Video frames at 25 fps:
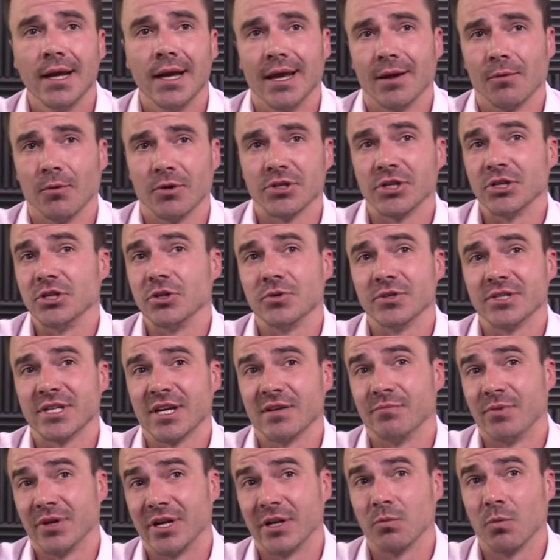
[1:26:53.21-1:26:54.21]
It wasn't
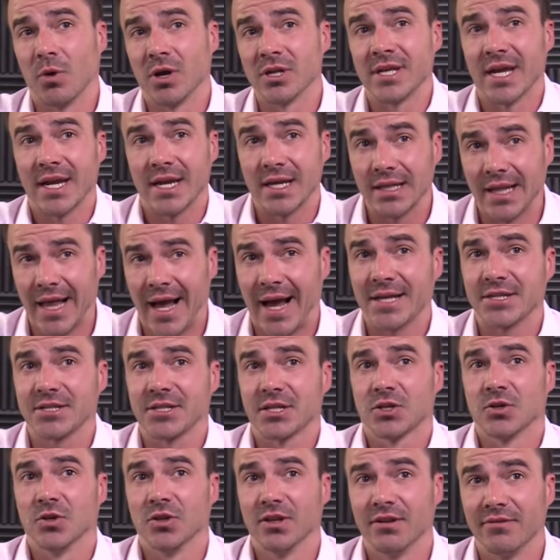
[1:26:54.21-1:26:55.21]
USF, but it was a
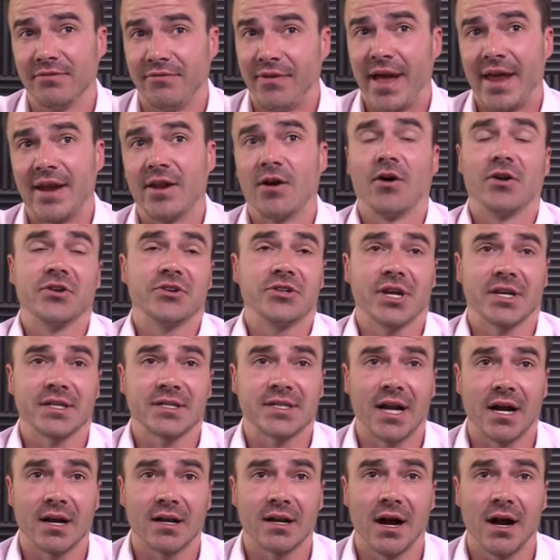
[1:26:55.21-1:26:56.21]
classical event on
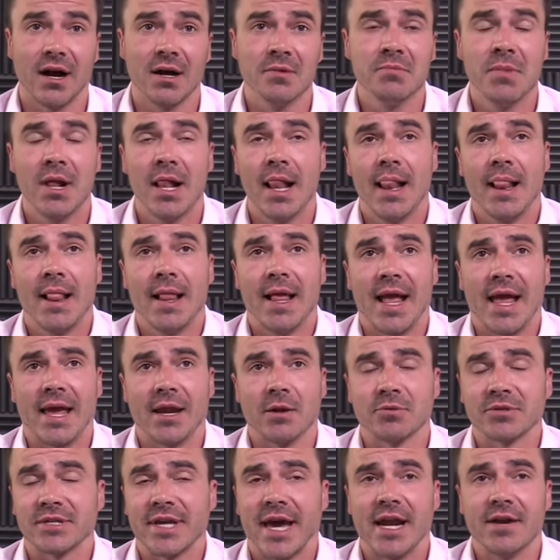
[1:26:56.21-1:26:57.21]
chess.com and it
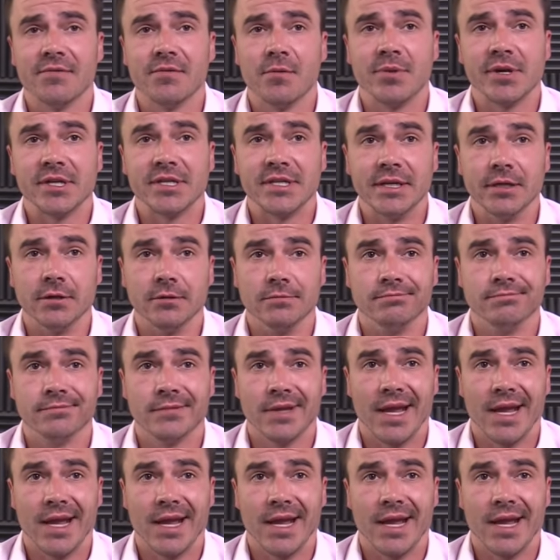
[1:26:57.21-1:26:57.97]
was kind of a big deal.